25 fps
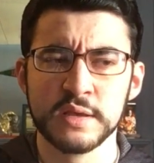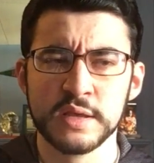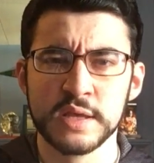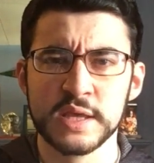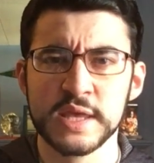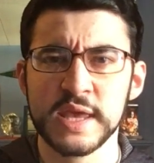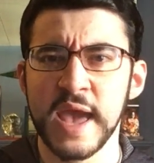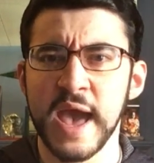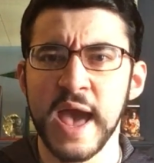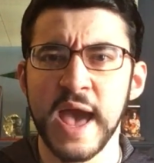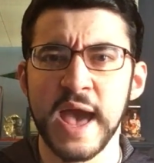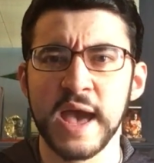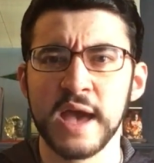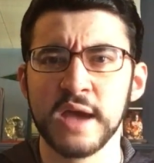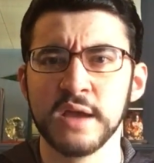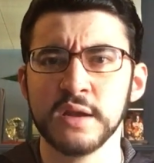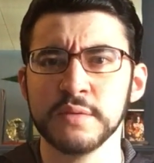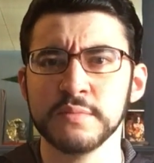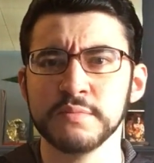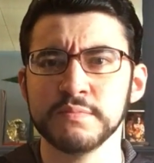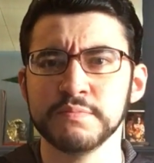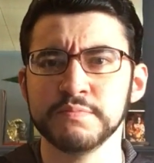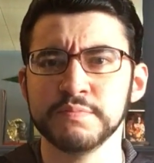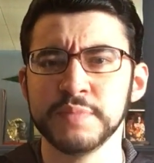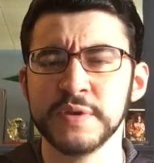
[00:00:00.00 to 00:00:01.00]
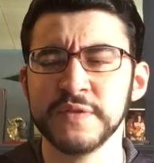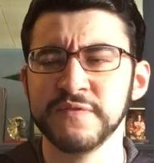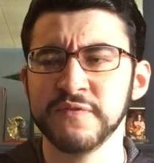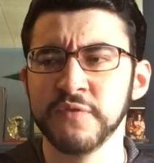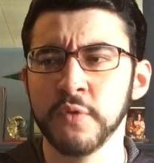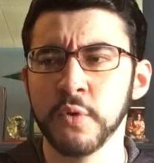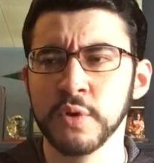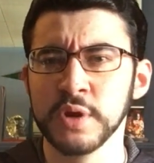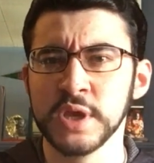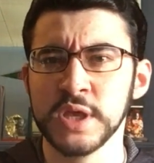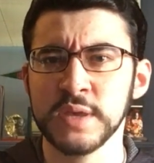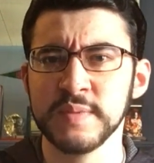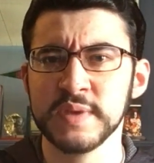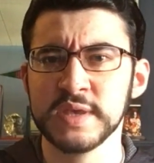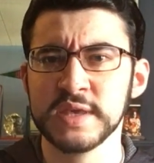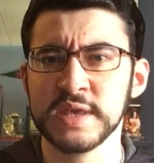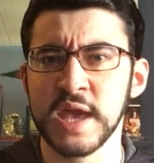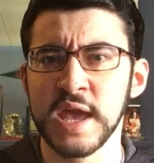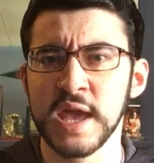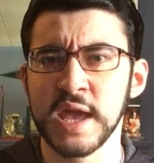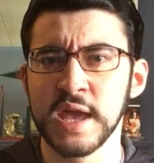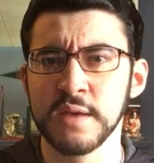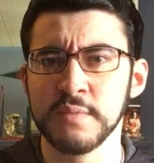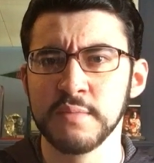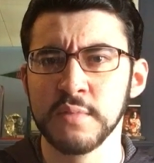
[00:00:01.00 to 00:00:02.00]
he had before he
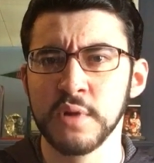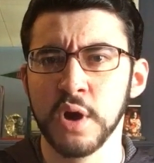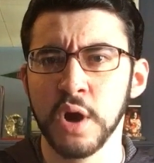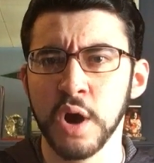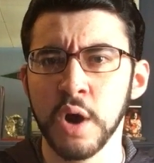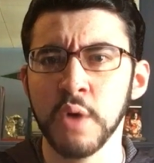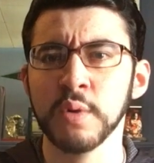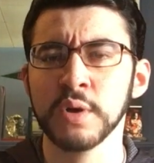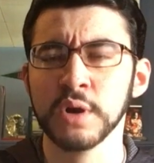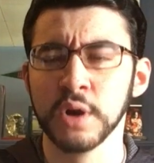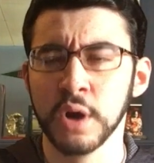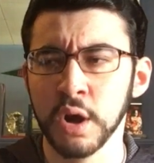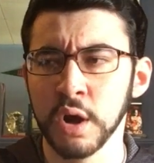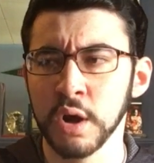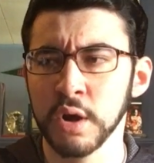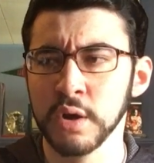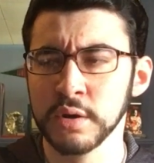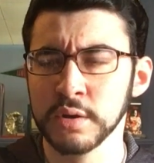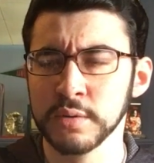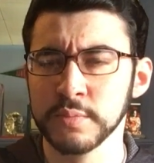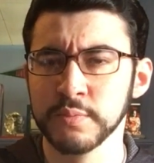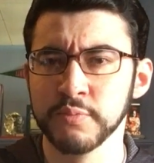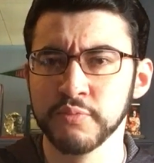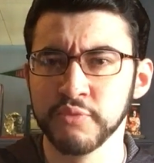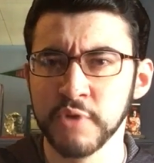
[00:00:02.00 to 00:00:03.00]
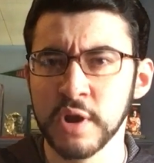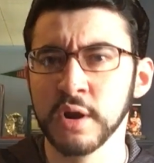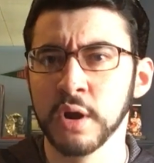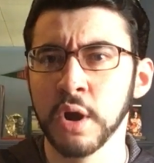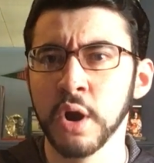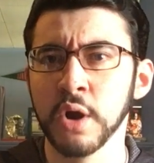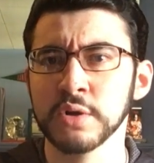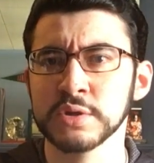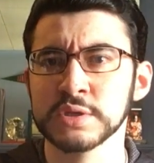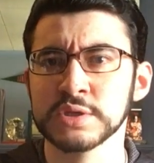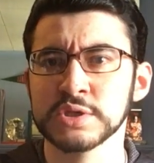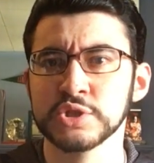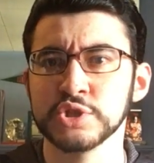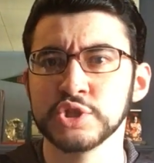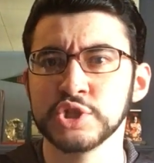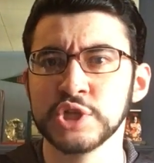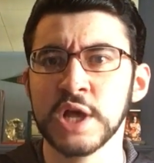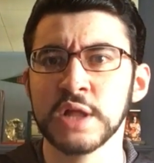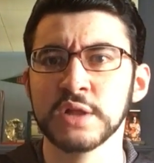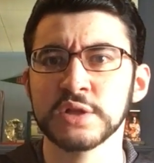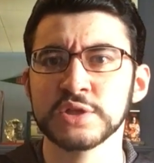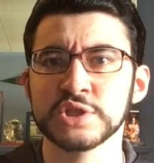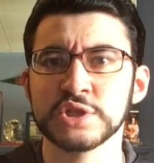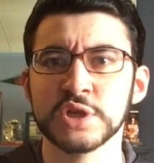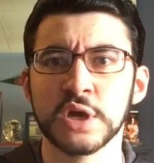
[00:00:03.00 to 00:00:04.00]
became Owen Hart, Bret Hart's
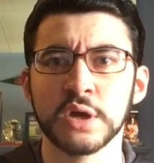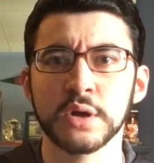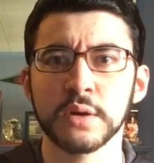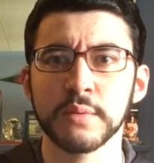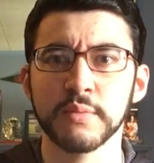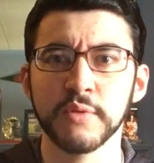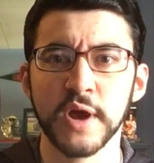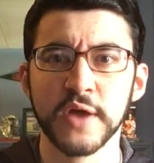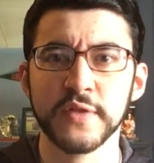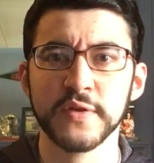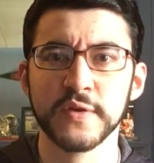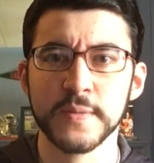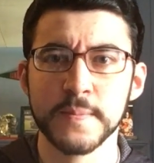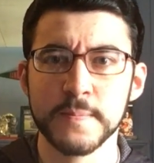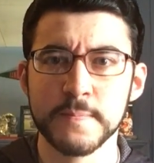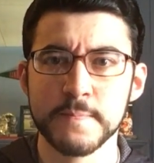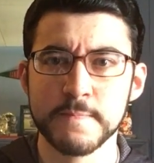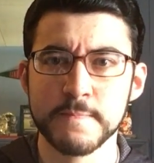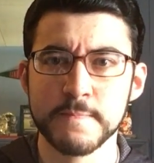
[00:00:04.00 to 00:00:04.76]
jealous younger brother.